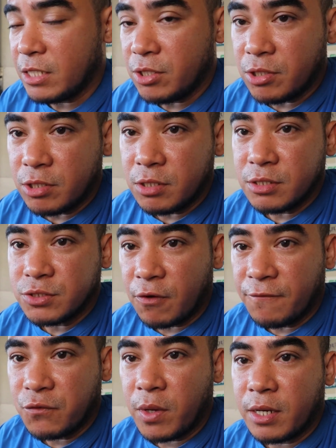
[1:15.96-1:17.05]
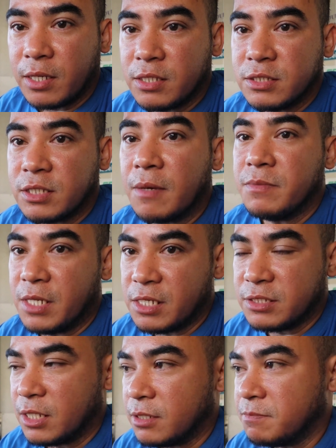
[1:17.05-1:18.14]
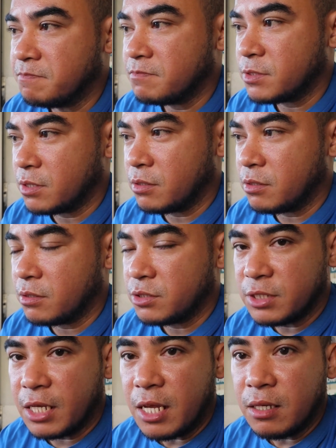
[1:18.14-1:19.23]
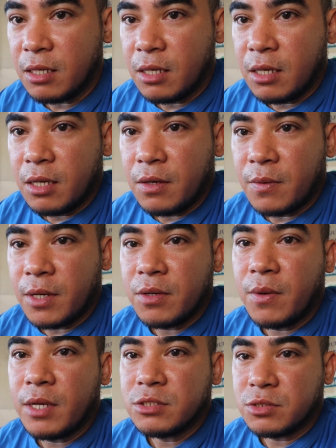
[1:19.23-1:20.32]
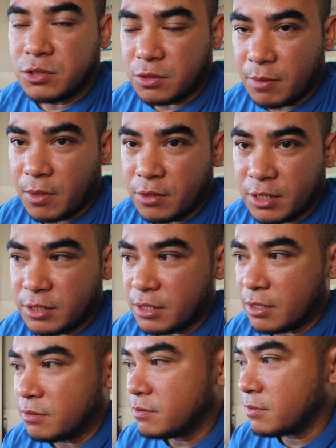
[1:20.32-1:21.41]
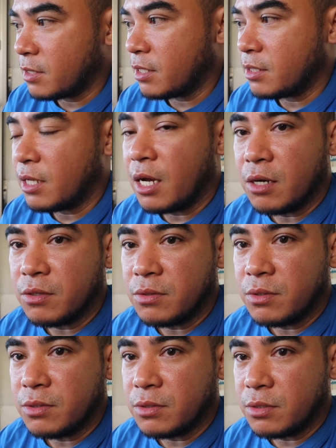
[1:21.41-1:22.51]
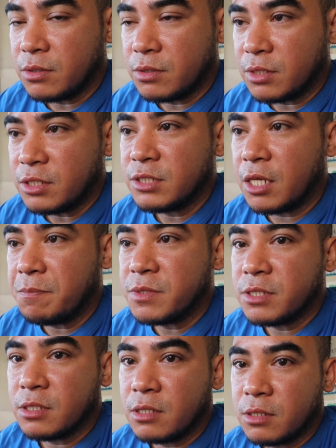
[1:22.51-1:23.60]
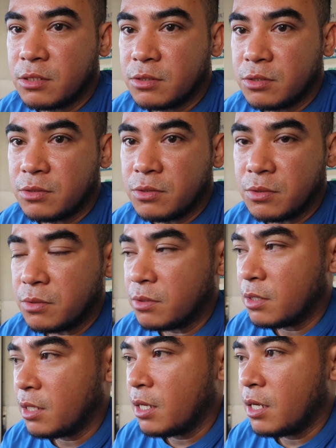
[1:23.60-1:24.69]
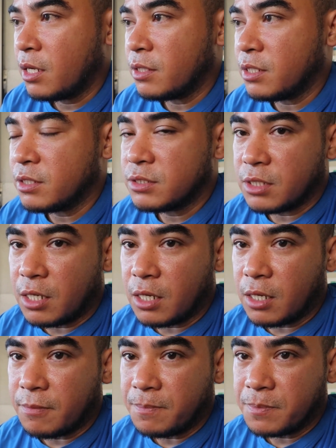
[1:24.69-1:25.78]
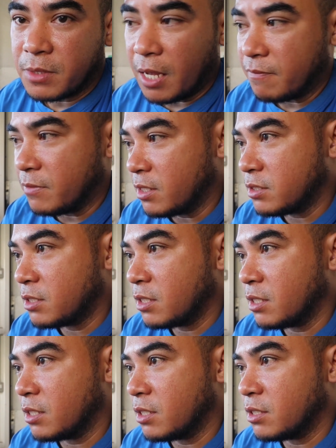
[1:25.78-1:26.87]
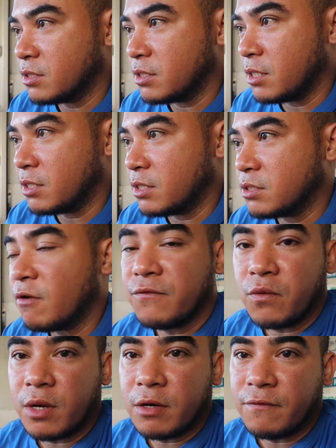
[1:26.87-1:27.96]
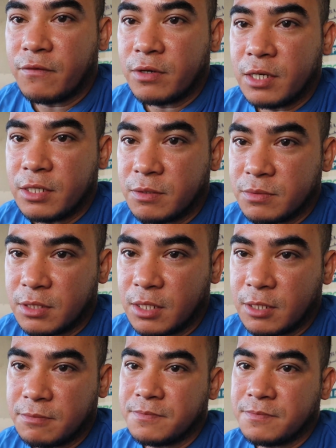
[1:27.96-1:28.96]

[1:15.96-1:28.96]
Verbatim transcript: your software is updated. So today we're going to talk about it now, and how the steps to do this um, update uh, in the software for the DeepSea.